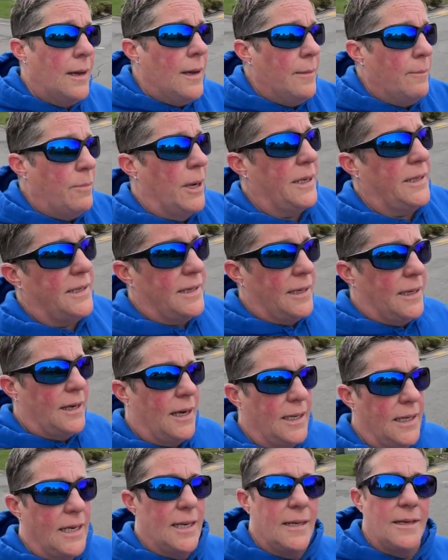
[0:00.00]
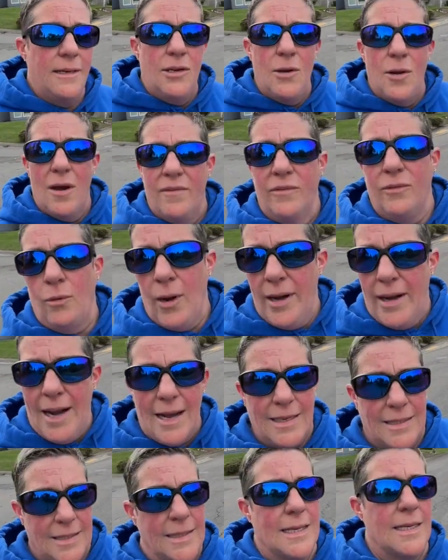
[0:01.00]
But again, you have great
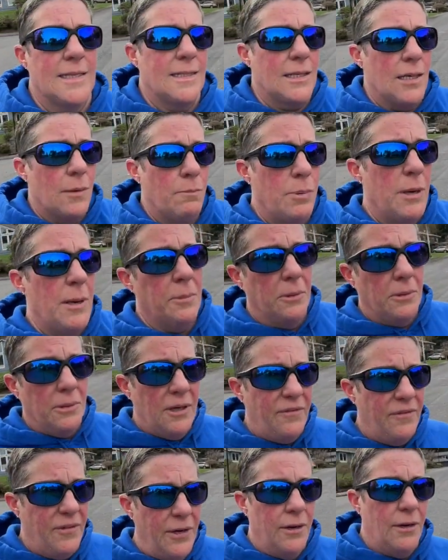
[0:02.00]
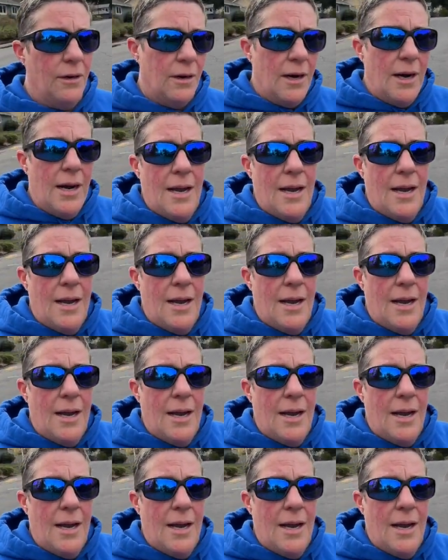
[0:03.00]
access. People live here.